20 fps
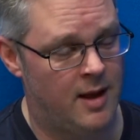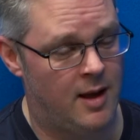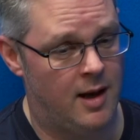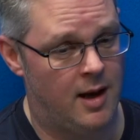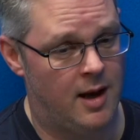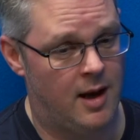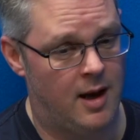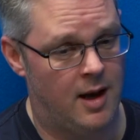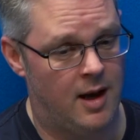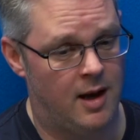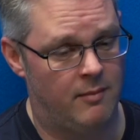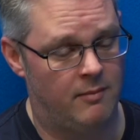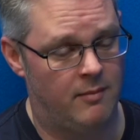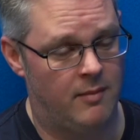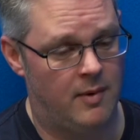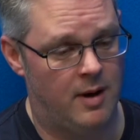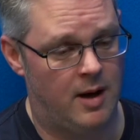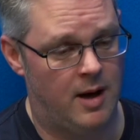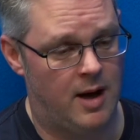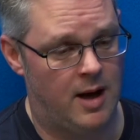
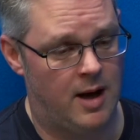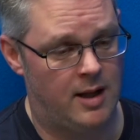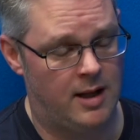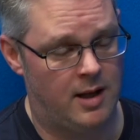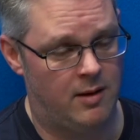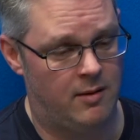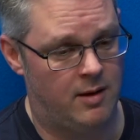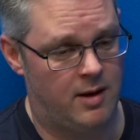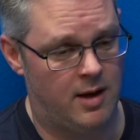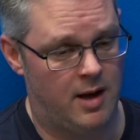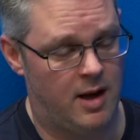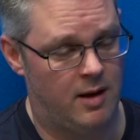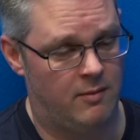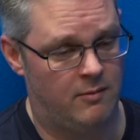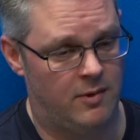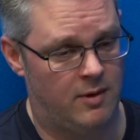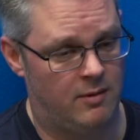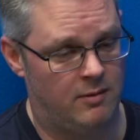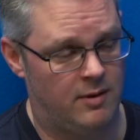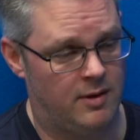And they were going,
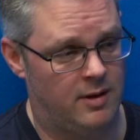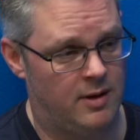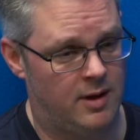well,